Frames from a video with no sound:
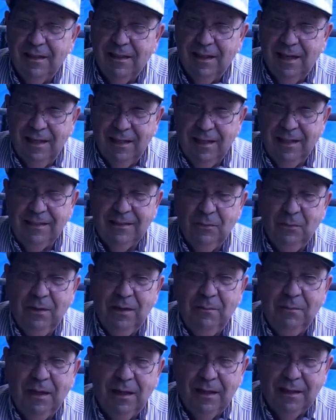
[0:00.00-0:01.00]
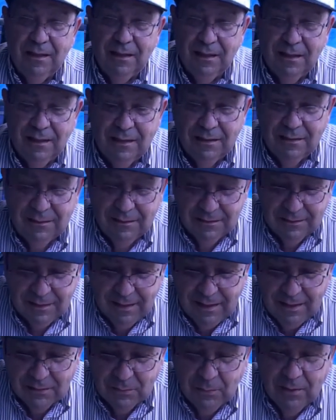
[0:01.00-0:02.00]
I like to wear my
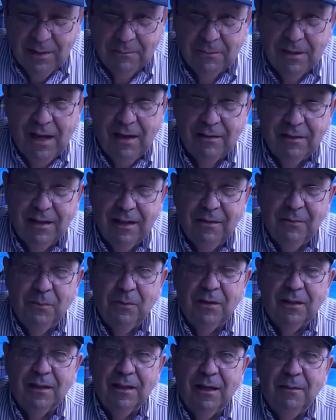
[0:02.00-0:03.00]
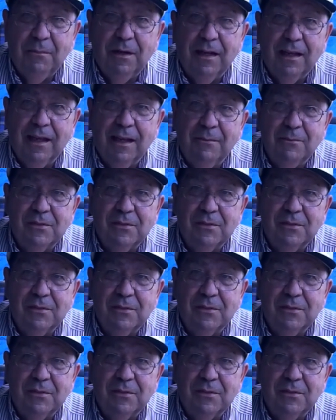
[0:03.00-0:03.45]
hats when I'm down here working on my ham